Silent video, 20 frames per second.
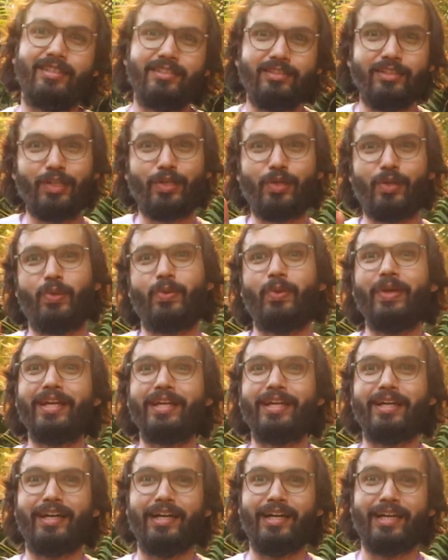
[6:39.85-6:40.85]
Just a
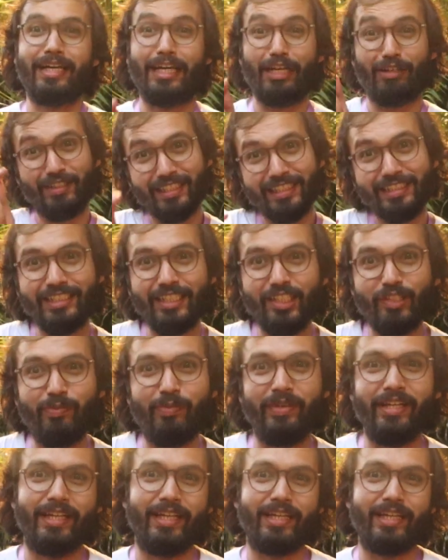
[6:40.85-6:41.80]
quick commercial